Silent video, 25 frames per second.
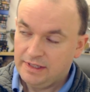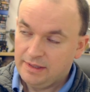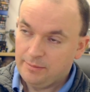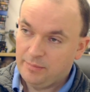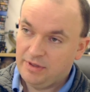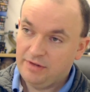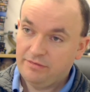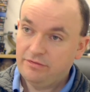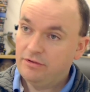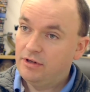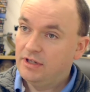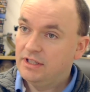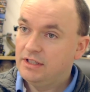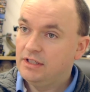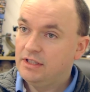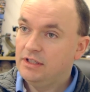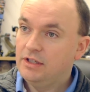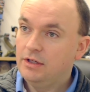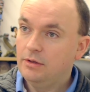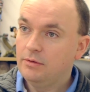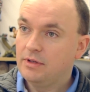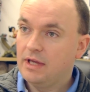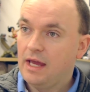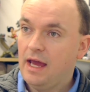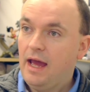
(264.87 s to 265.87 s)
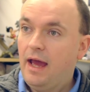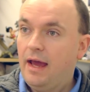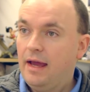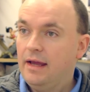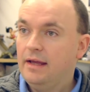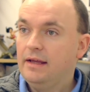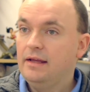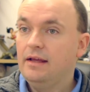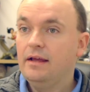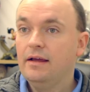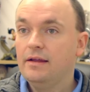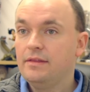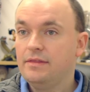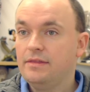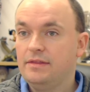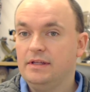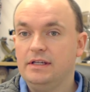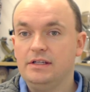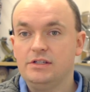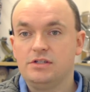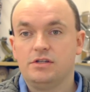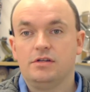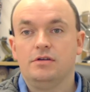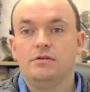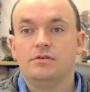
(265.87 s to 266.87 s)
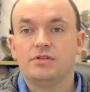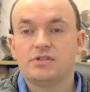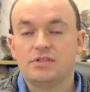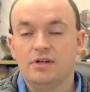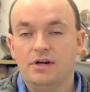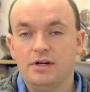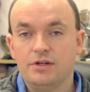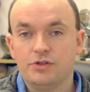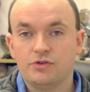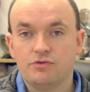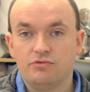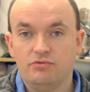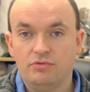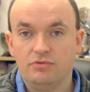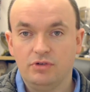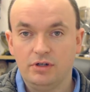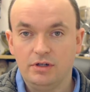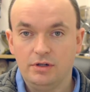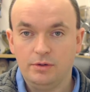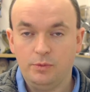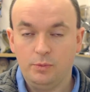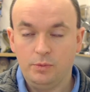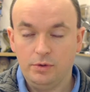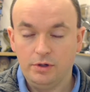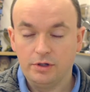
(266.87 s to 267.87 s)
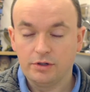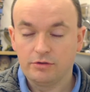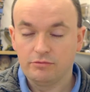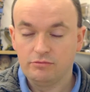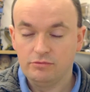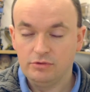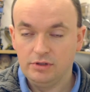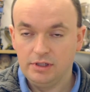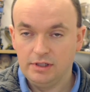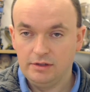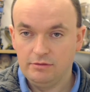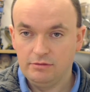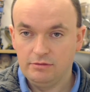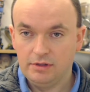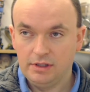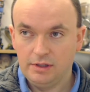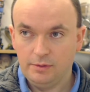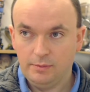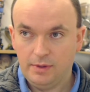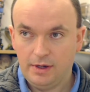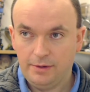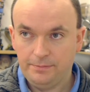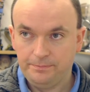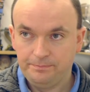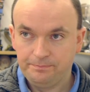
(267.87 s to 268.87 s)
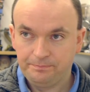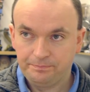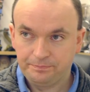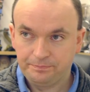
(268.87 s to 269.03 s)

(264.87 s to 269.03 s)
But if you're in the UK, these two sites work really, really well.